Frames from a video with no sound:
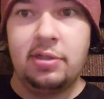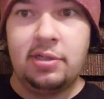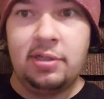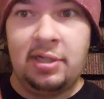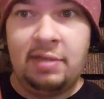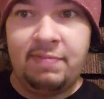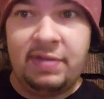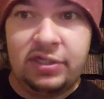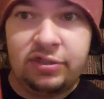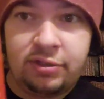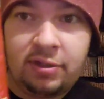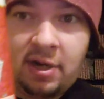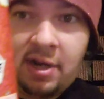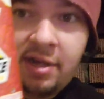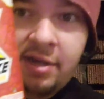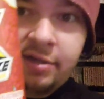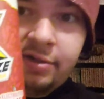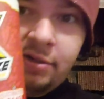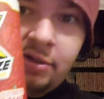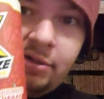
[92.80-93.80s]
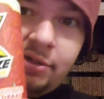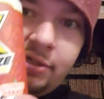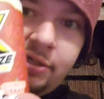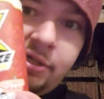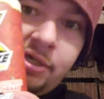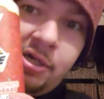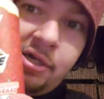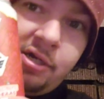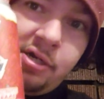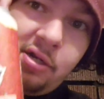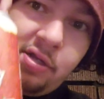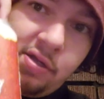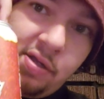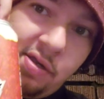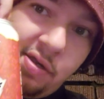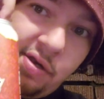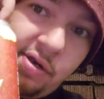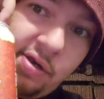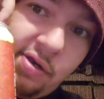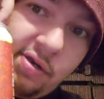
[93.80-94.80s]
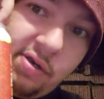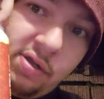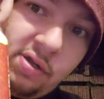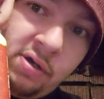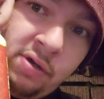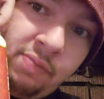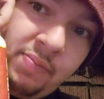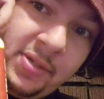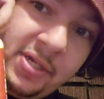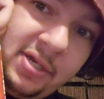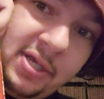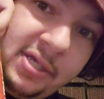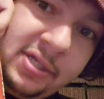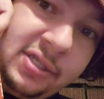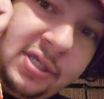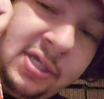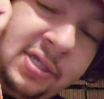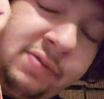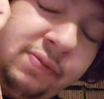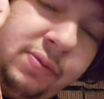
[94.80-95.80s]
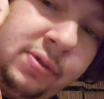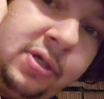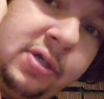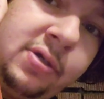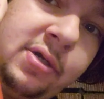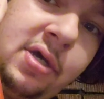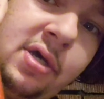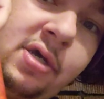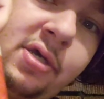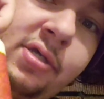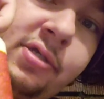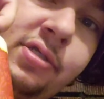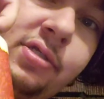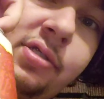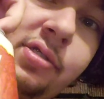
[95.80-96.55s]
Let me try and get it open like this for you guys.